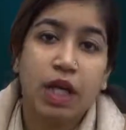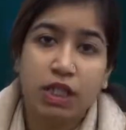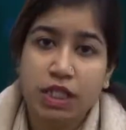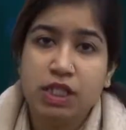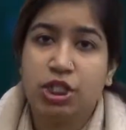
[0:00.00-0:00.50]

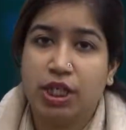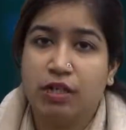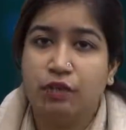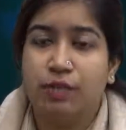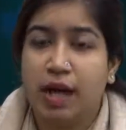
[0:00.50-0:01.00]
This
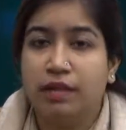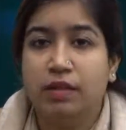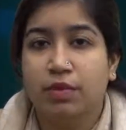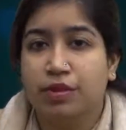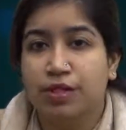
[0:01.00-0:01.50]
chain of bath
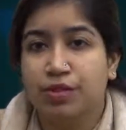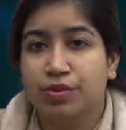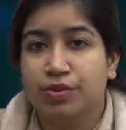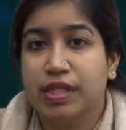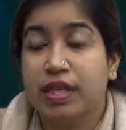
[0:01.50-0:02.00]
and body
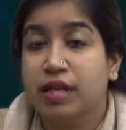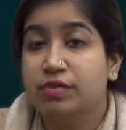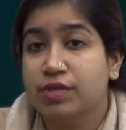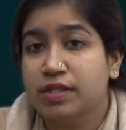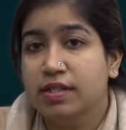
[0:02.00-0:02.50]
stores, they are
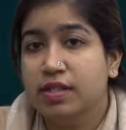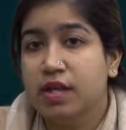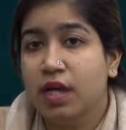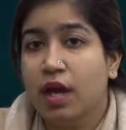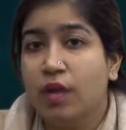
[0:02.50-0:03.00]
entrusted
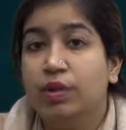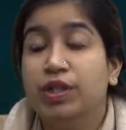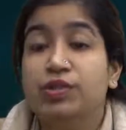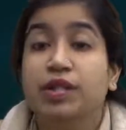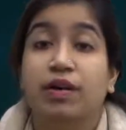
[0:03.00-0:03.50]
with
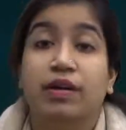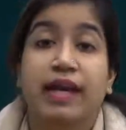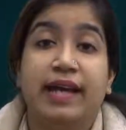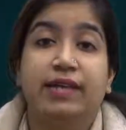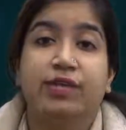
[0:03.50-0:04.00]
using
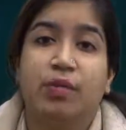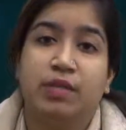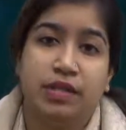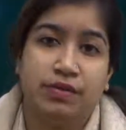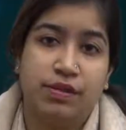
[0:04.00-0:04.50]
organic raw
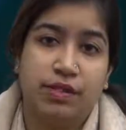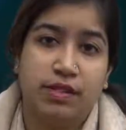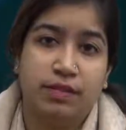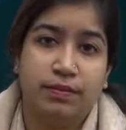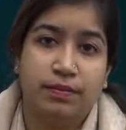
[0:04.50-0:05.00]

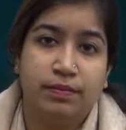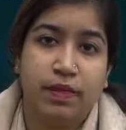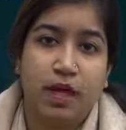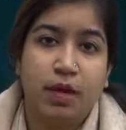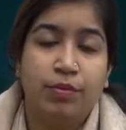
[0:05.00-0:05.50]
materials,
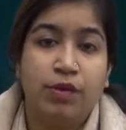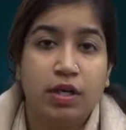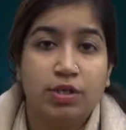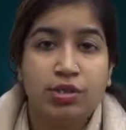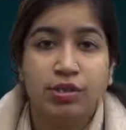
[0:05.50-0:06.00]

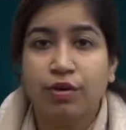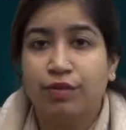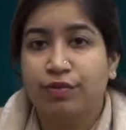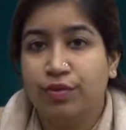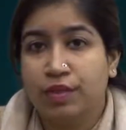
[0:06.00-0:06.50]
production
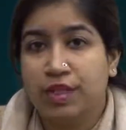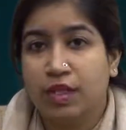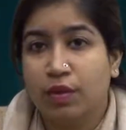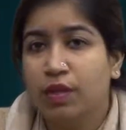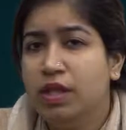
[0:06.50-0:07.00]
of
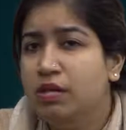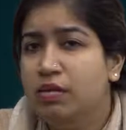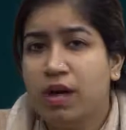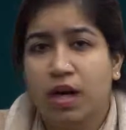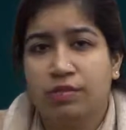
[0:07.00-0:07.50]
goods with
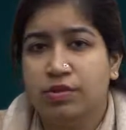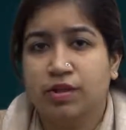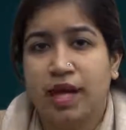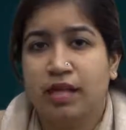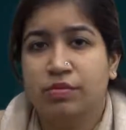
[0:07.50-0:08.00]
no harm to
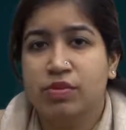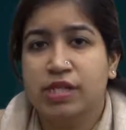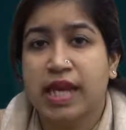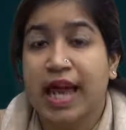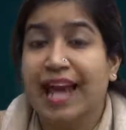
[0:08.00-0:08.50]
the
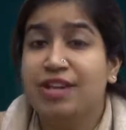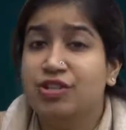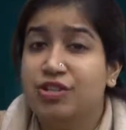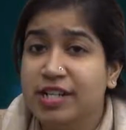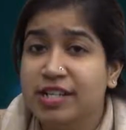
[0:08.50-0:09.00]
animals and
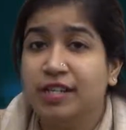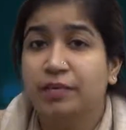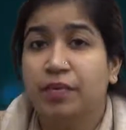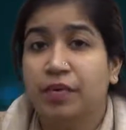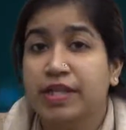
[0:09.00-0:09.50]
treating
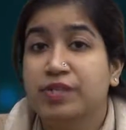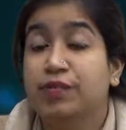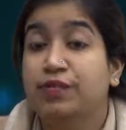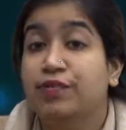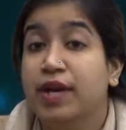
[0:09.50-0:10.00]
employees
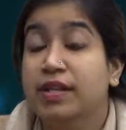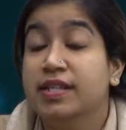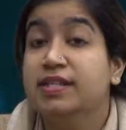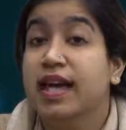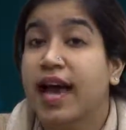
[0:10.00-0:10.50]
with
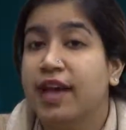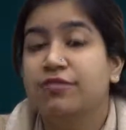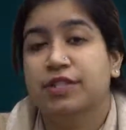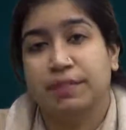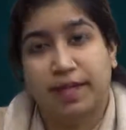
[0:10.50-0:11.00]
fairness and
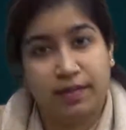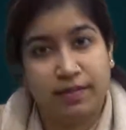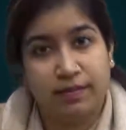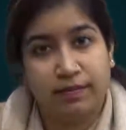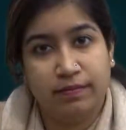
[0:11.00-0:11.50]
respect.